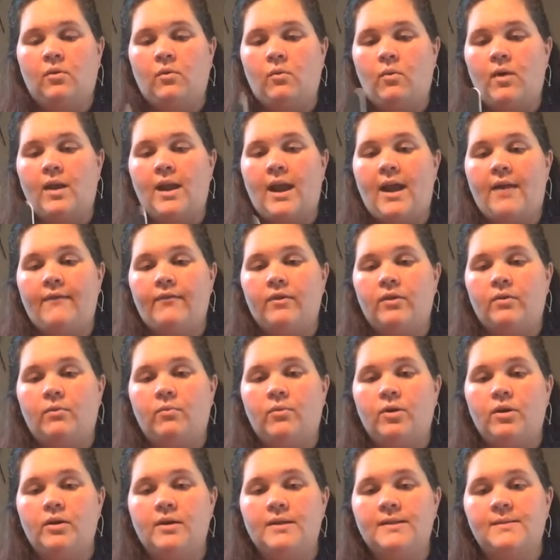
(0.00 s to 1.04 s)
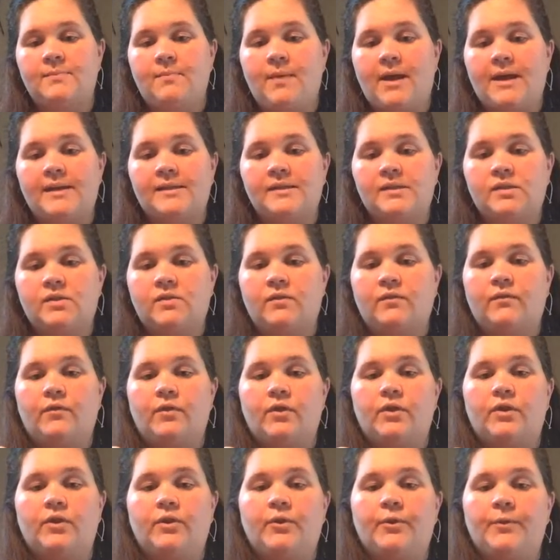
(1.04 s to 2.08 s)
whatever works best for
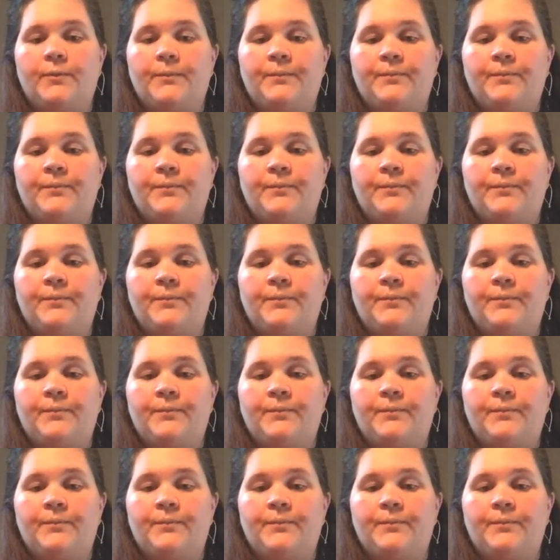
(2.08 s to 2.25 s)
you.